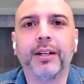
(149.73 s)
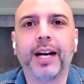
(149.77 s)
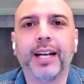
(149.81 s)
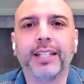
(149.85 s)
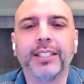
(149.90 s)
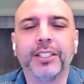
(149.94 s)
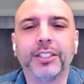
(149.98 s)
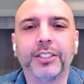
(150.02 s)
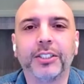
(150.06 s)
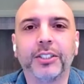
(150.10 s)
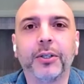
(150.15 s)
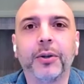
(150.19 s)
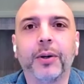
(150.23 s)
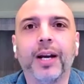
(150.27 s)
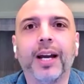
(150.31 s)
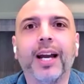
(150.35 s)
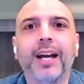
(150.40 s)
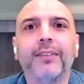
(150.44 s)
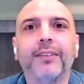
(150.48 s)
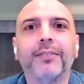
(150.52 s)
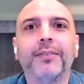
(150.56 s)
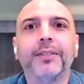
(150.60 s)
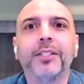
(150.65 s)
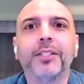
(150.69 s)
I just know I
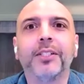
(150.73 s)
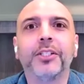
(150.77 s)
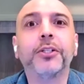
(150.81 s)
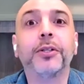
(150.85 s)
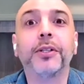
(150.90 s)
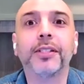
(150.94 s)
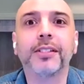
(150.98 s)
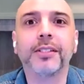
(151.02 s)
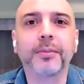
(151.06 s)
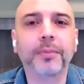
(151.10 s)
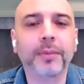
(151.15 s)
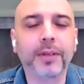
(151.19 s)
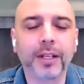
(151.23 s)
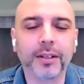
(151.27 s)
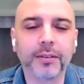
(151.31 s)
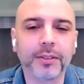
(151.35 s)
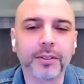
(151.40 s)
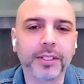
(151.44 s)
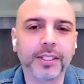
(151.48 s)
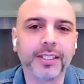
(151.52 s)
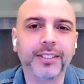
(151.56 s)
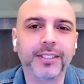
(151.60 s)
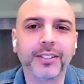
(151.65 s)
have insurance and covered.